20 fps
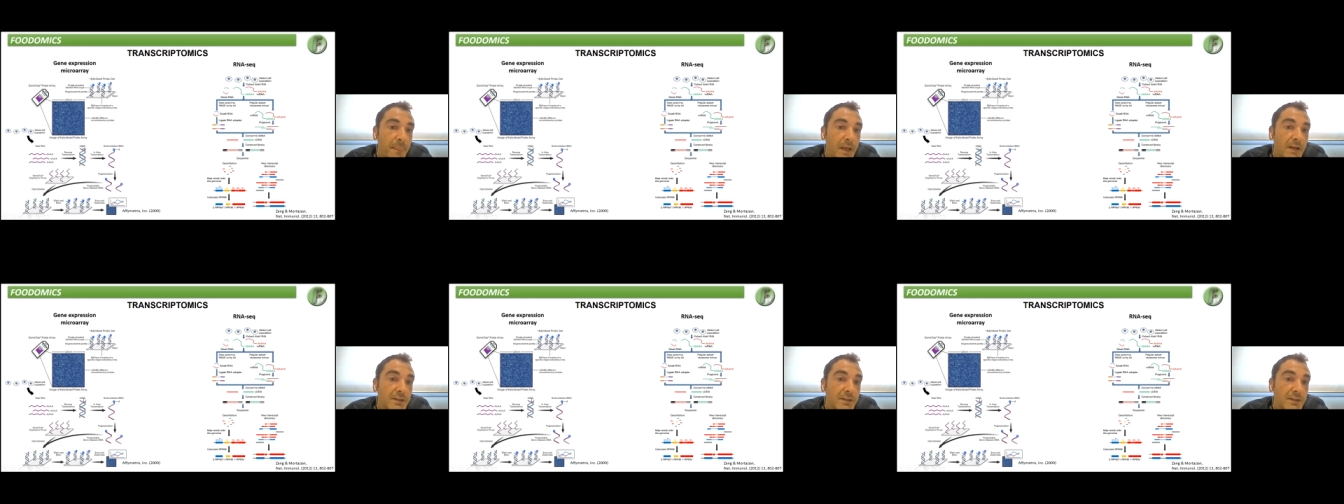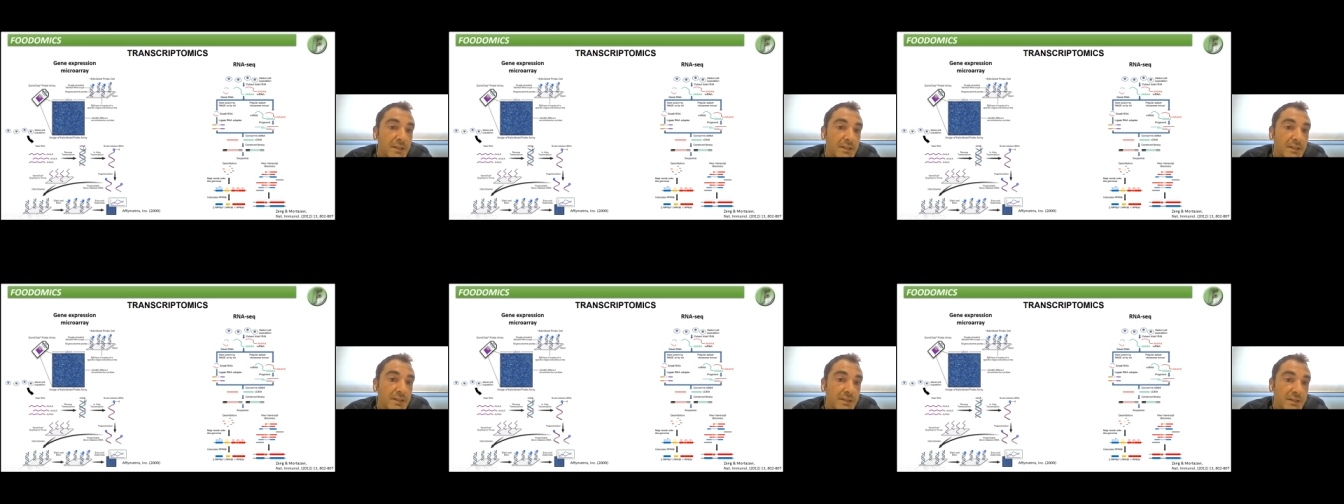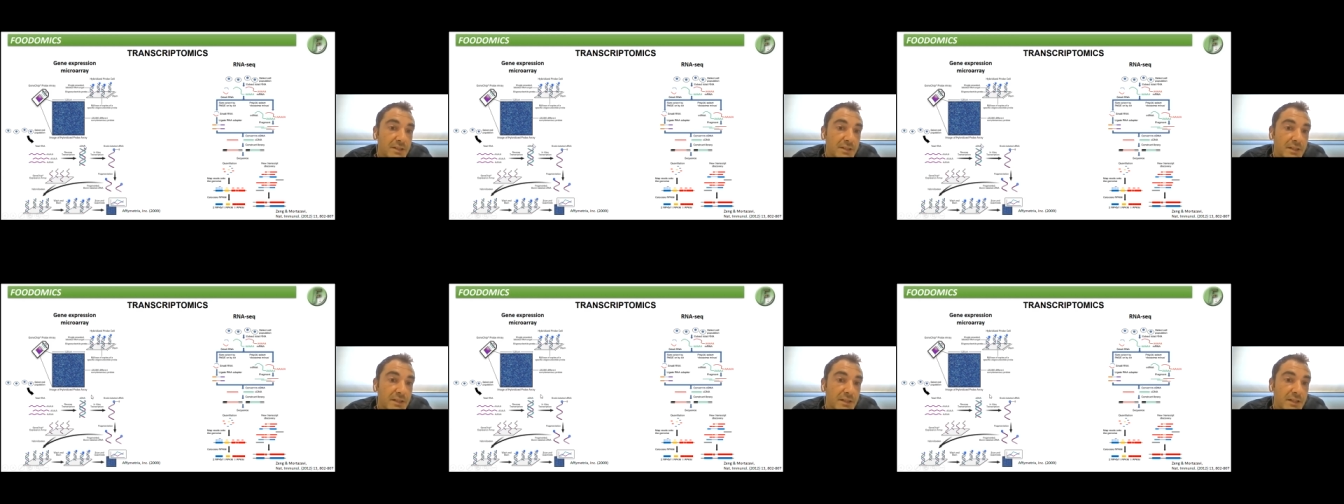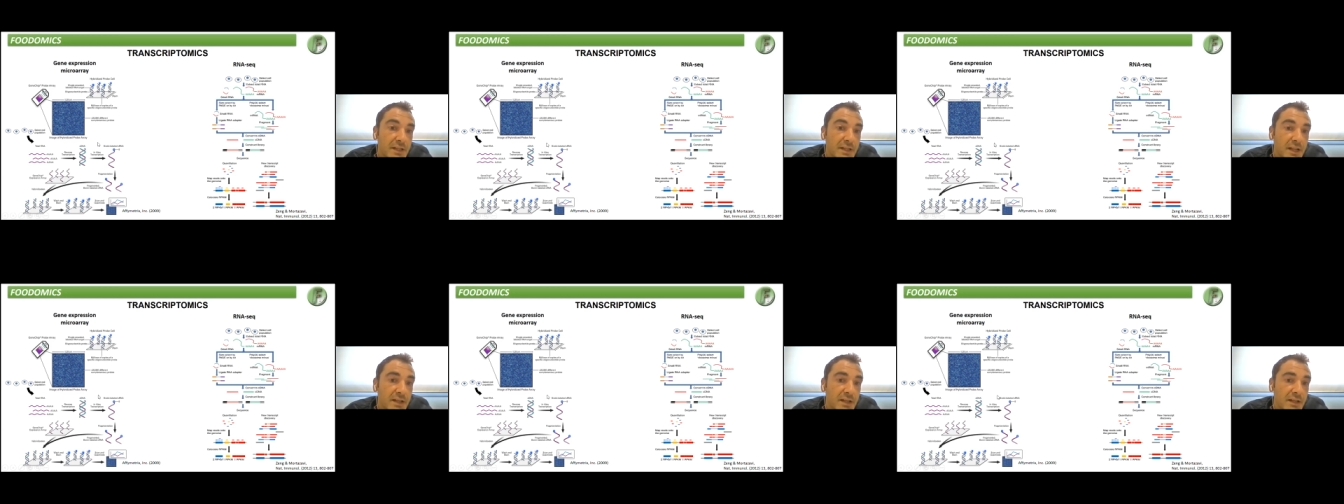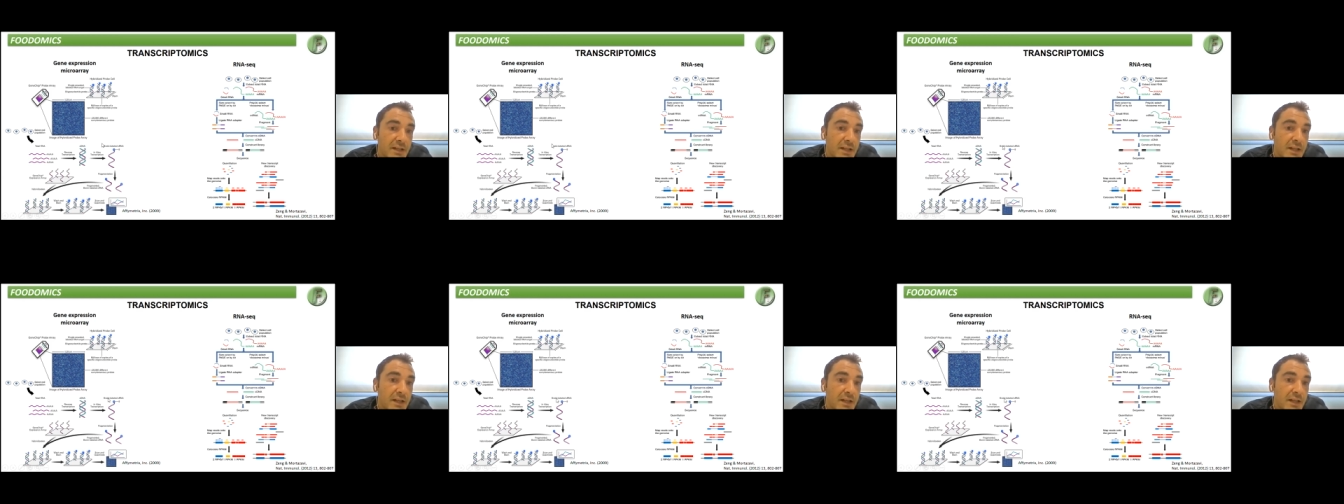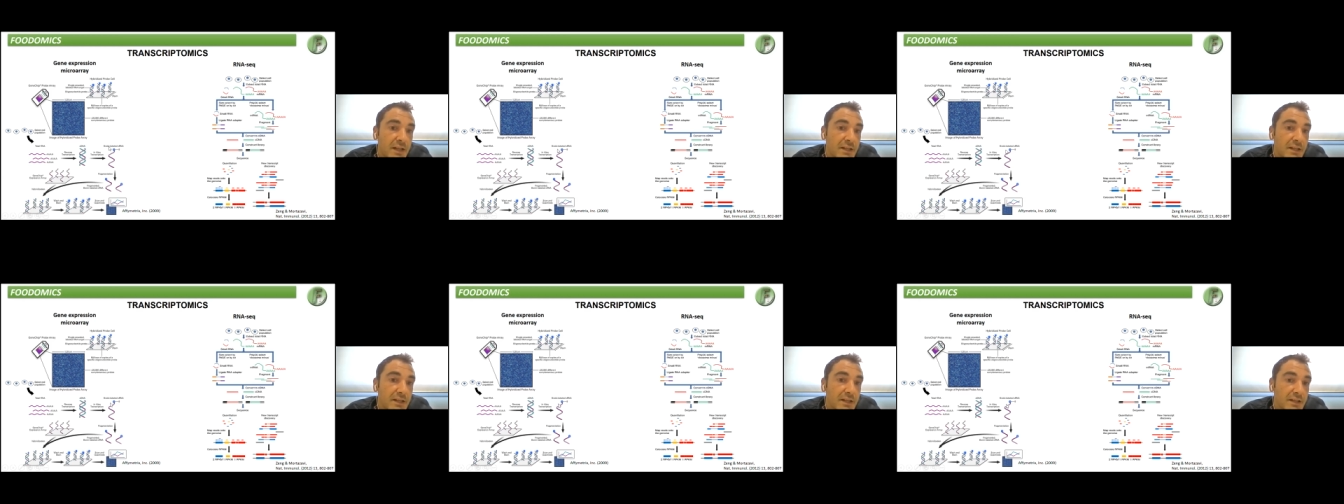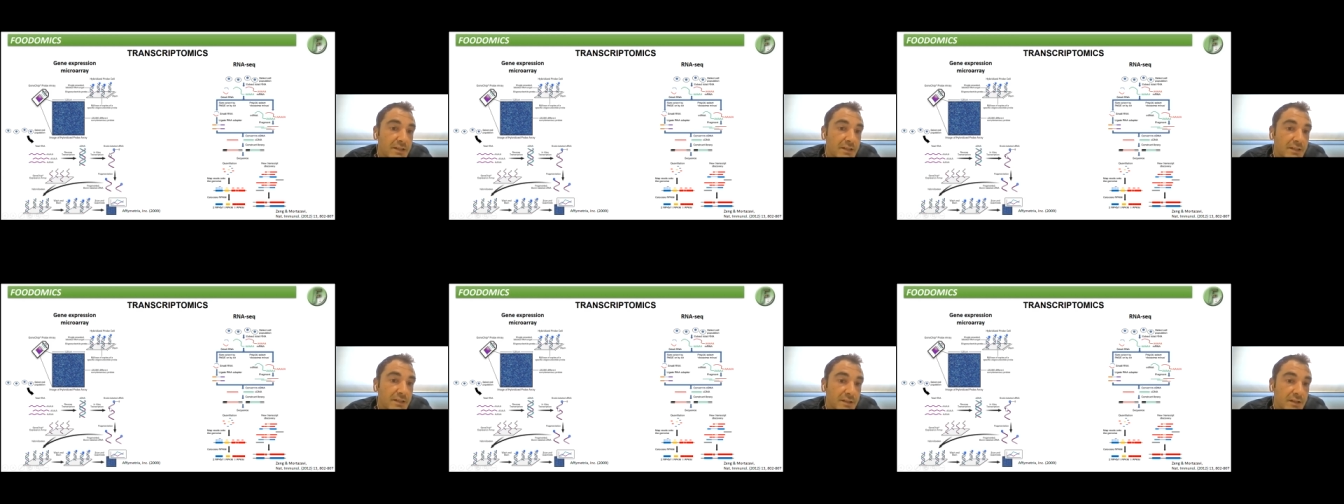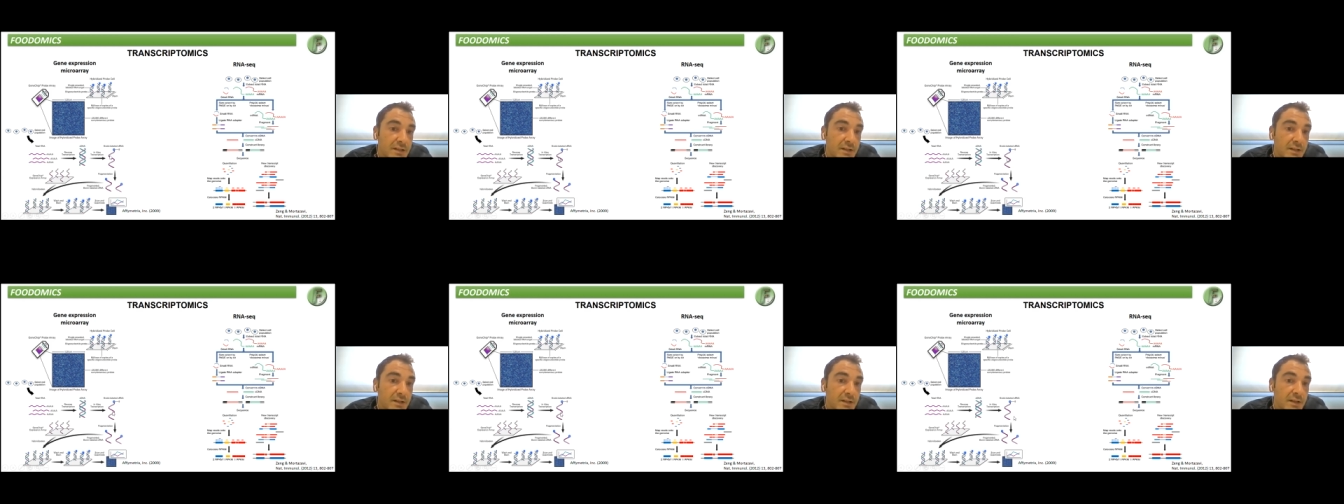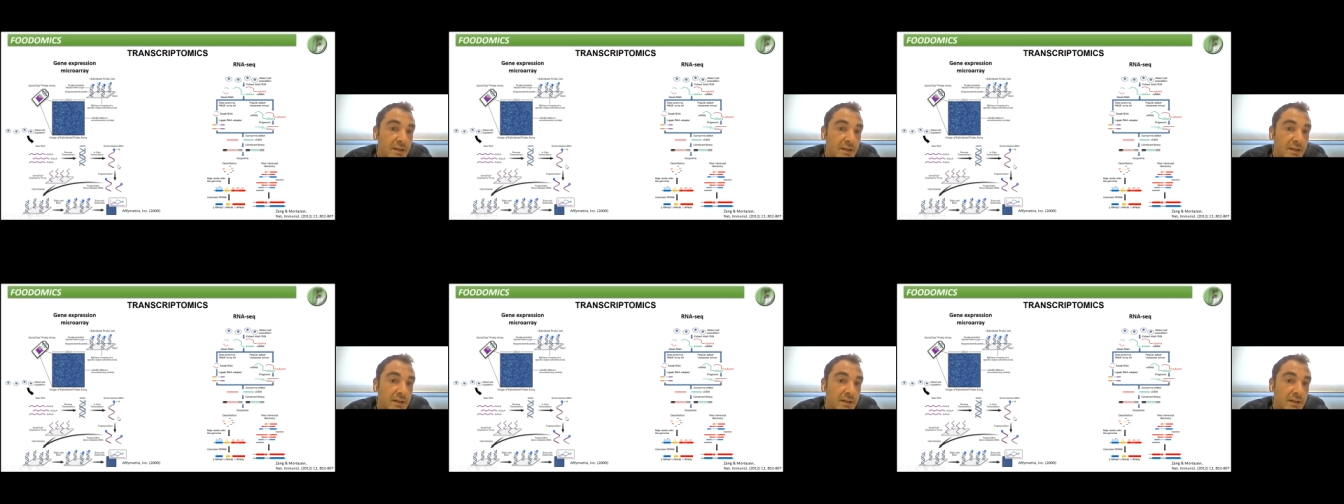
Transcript: and this cDNA is